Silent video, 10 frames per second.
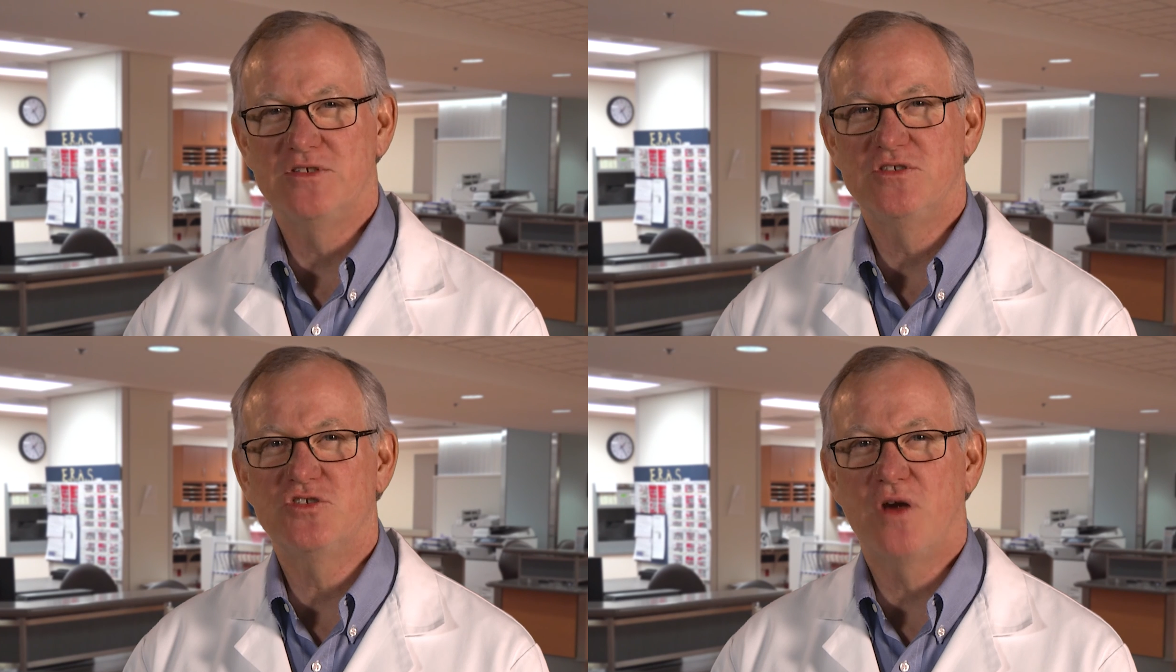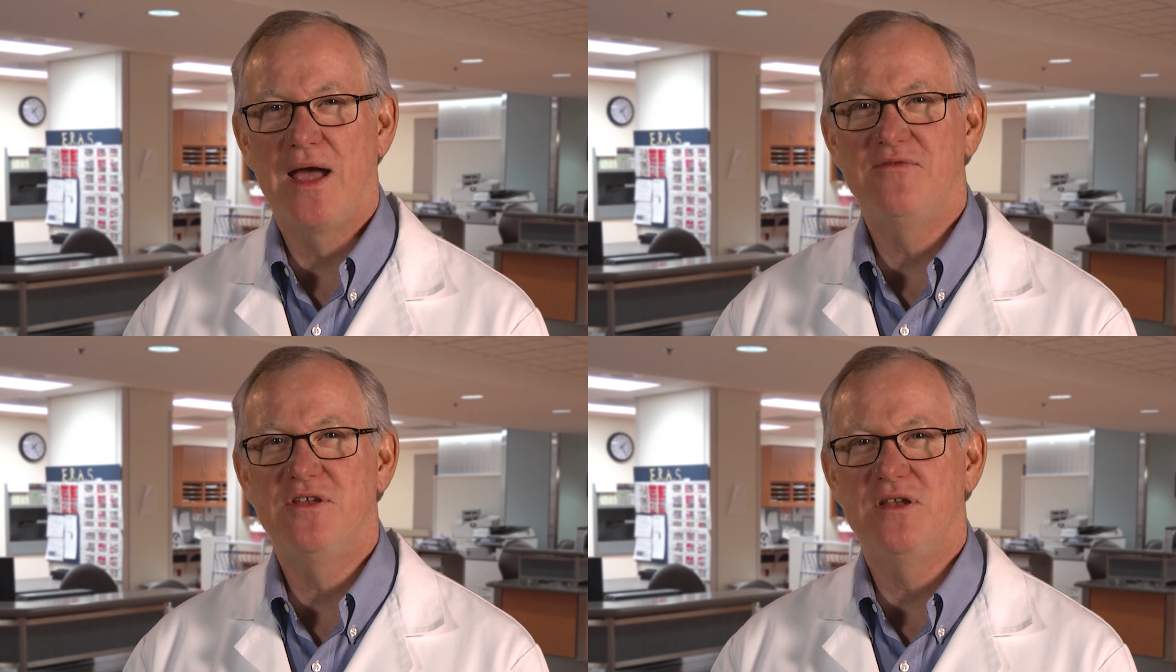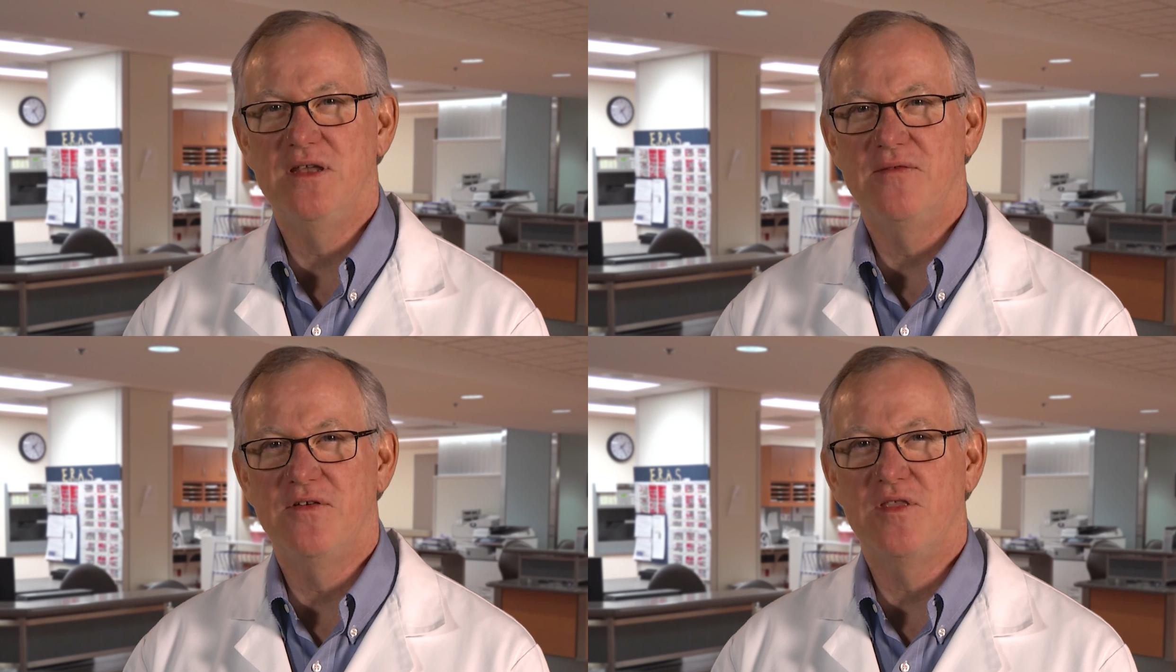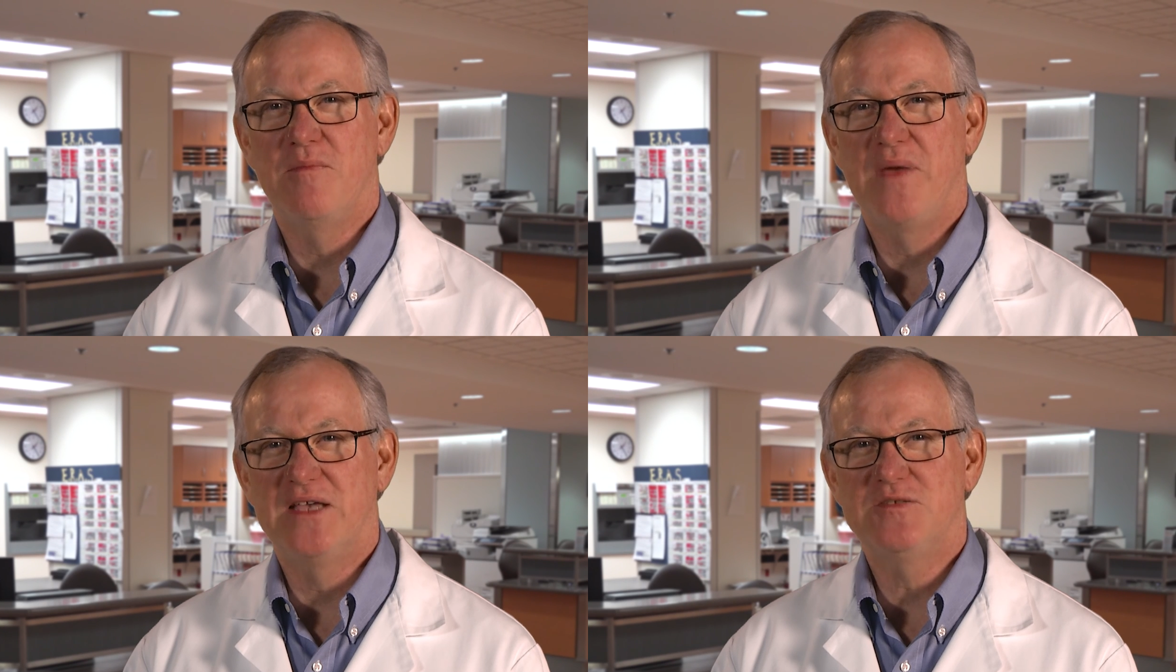strive to deliver the
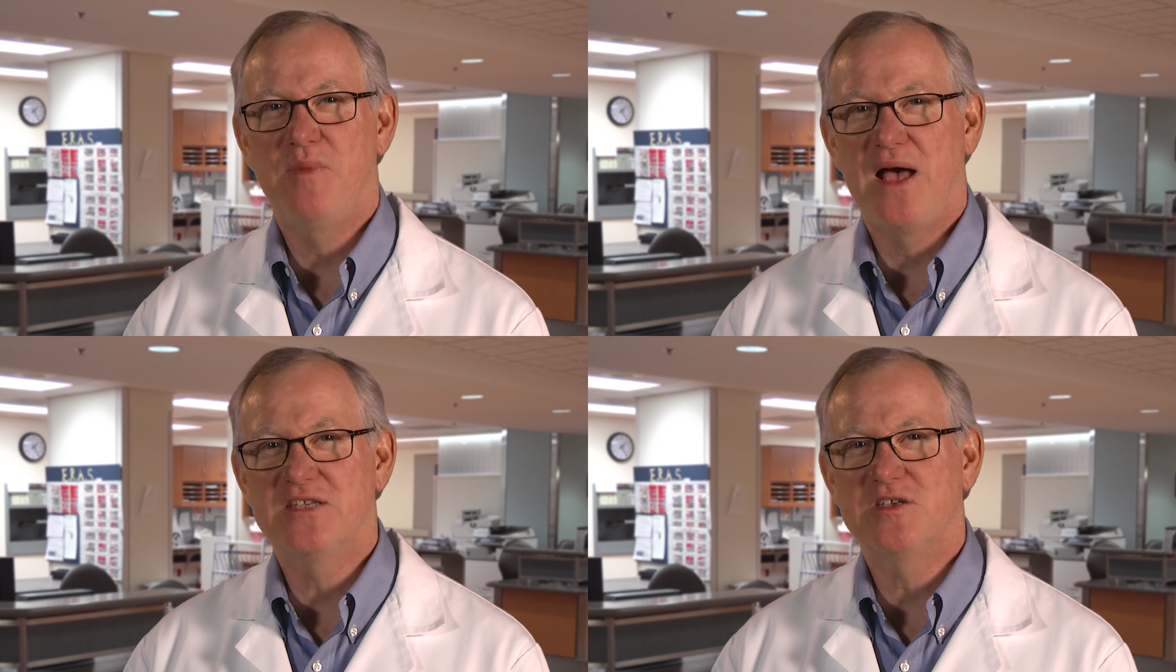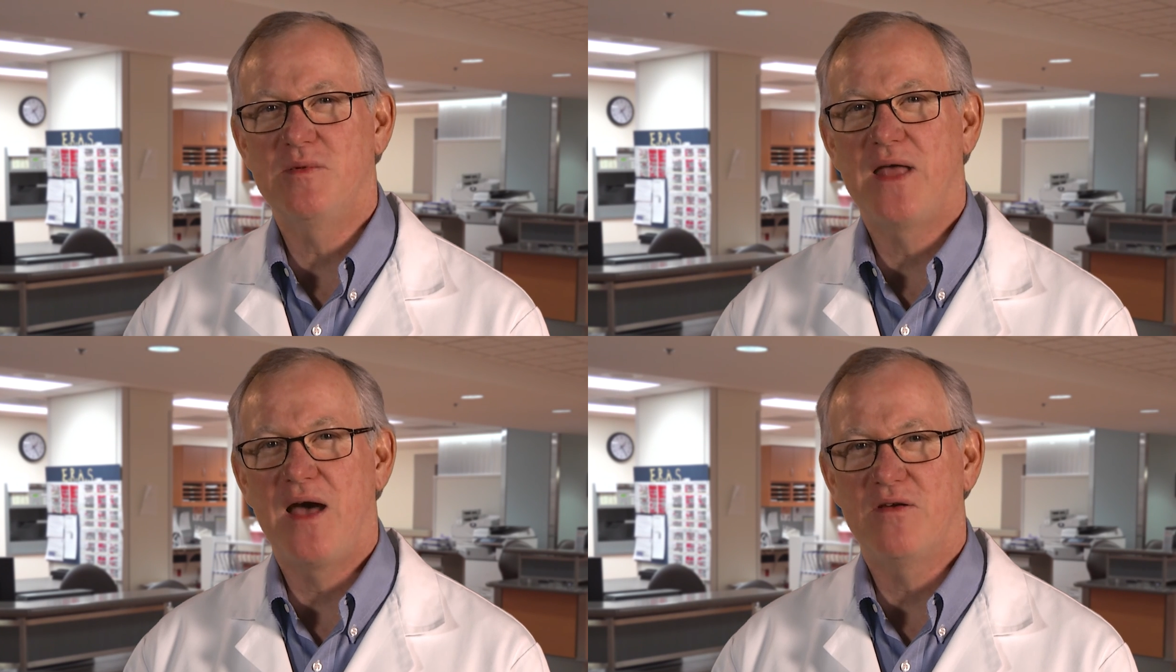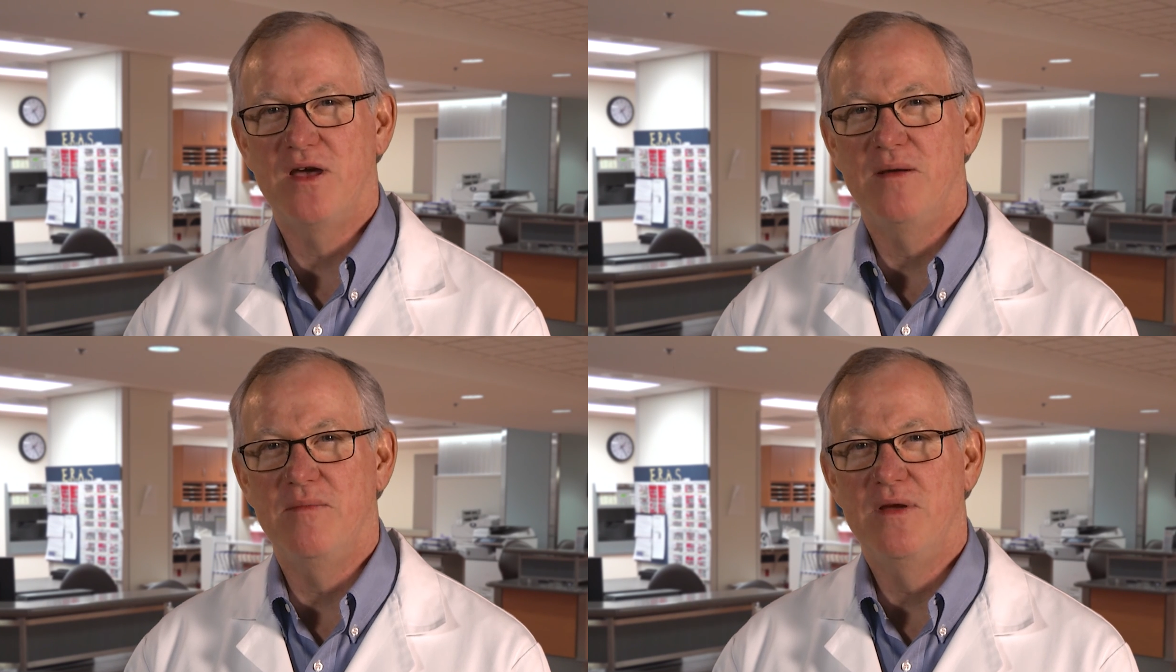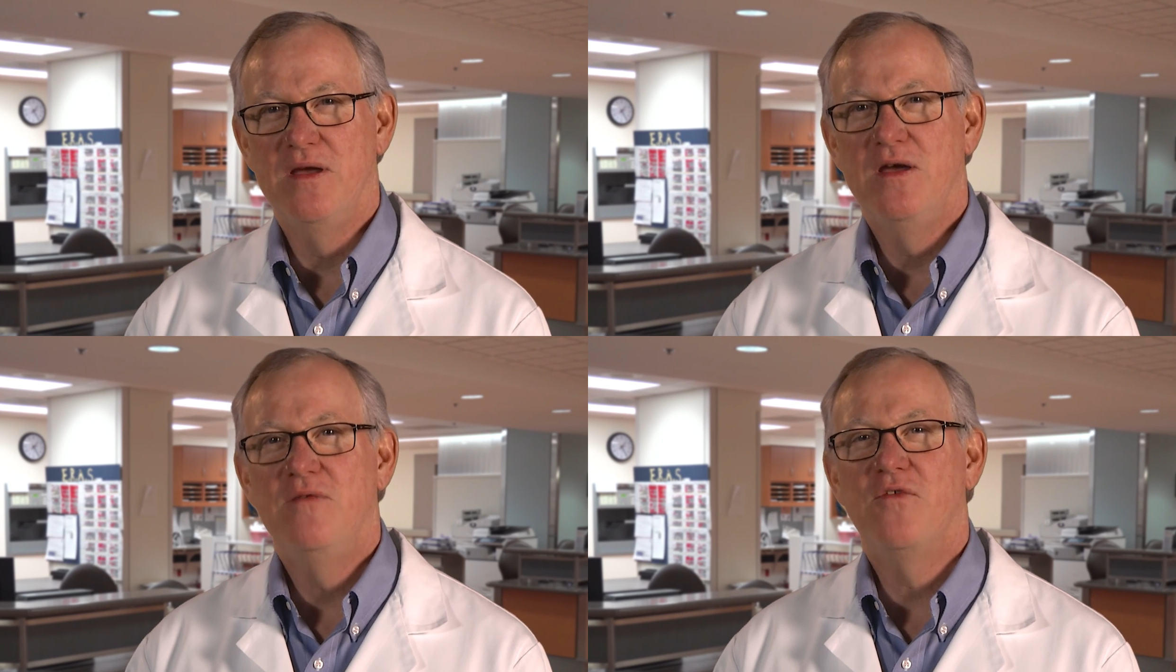best possible outcome
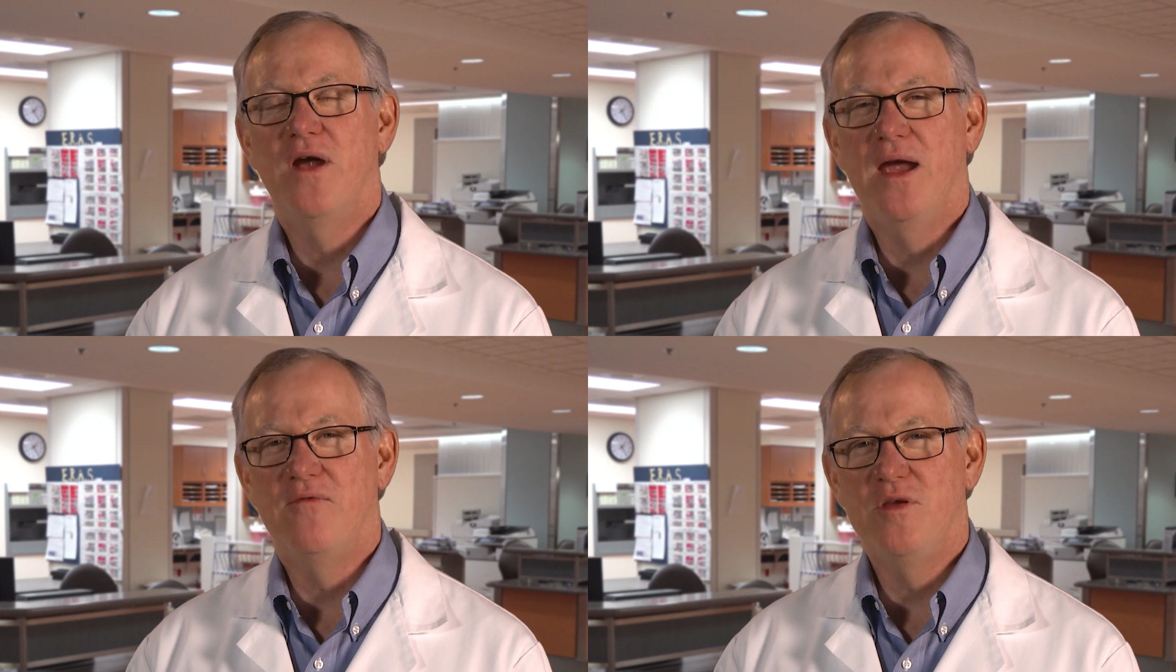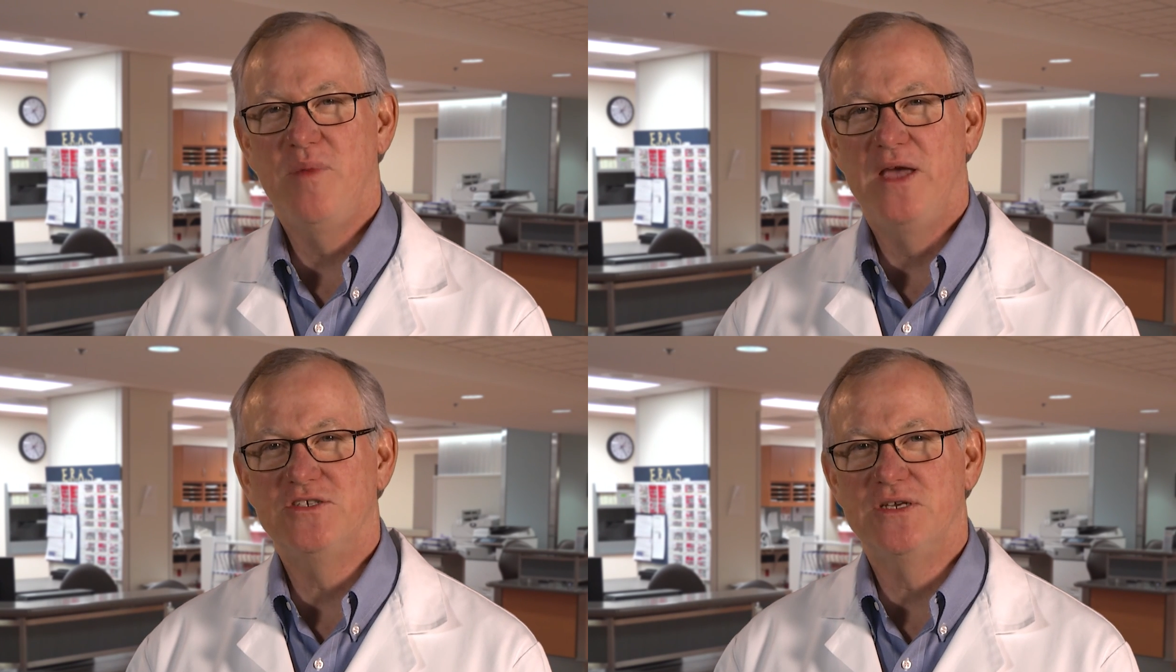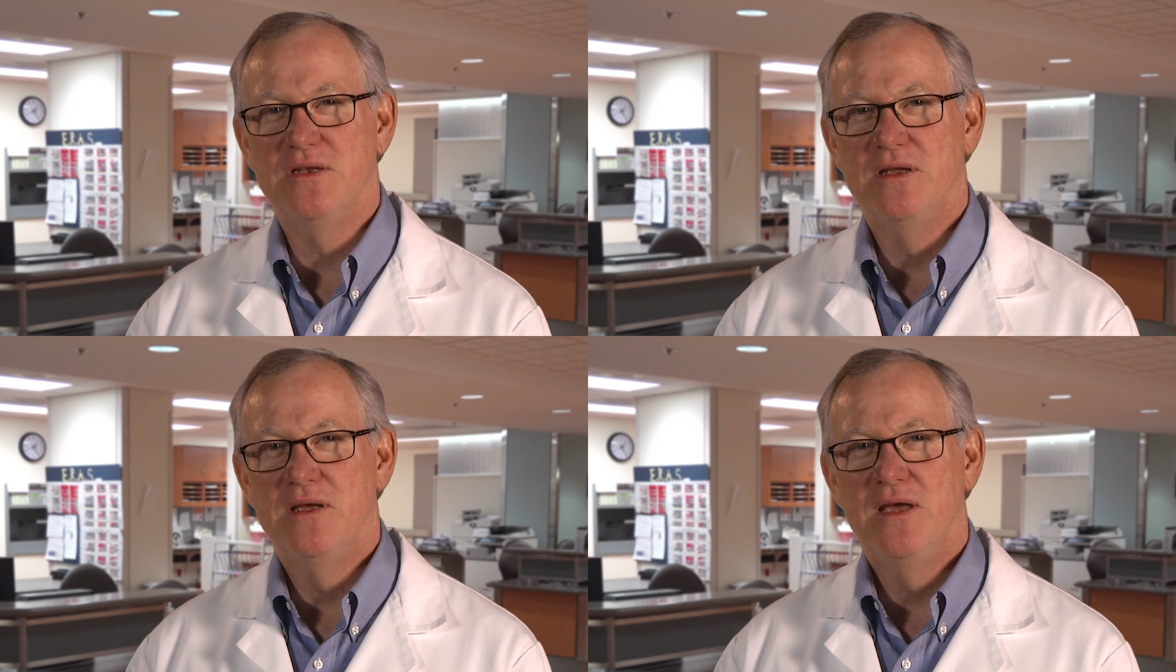for every patient,